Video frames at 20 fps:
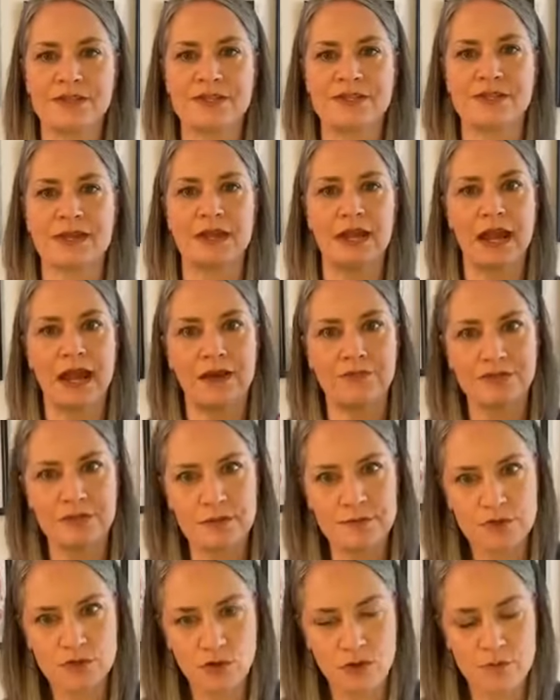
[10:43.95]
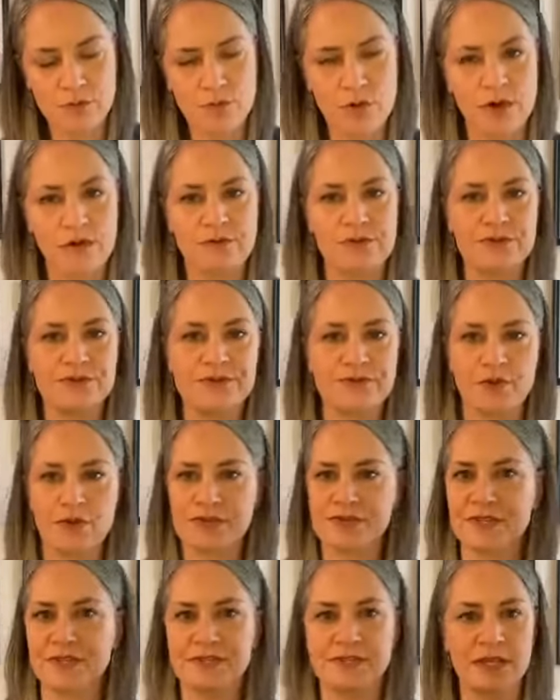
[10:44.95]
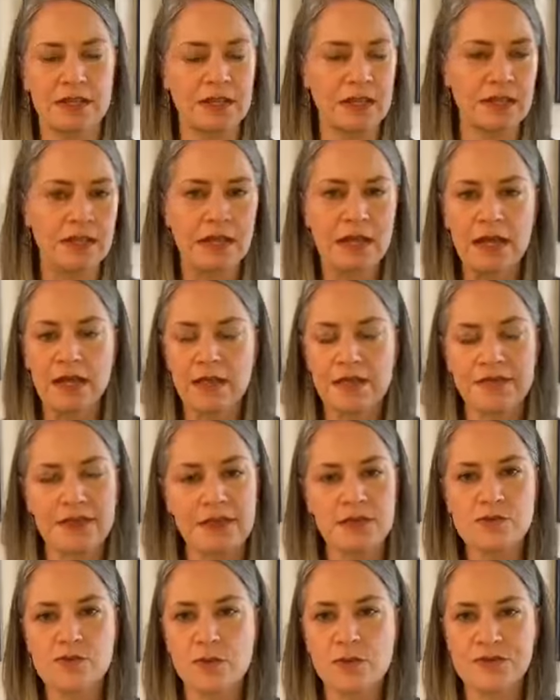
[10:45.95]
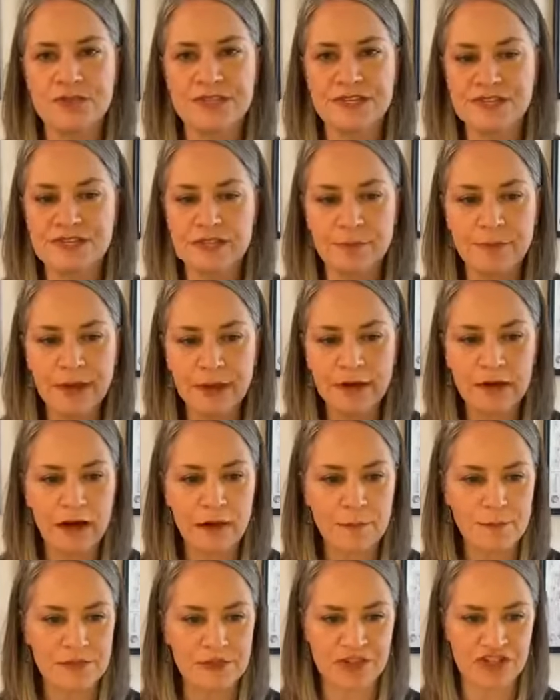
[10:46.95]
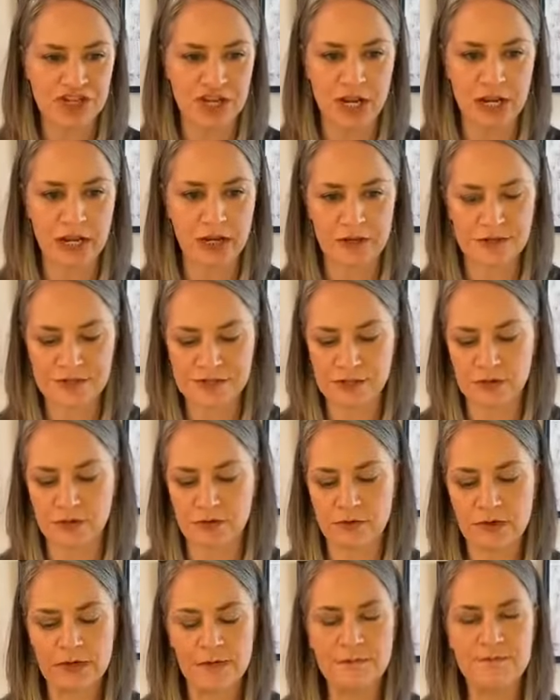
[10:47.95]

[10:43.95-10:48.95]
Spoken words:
It's going to have to absorb more of those forces, and then things won't dissipate up the chain. So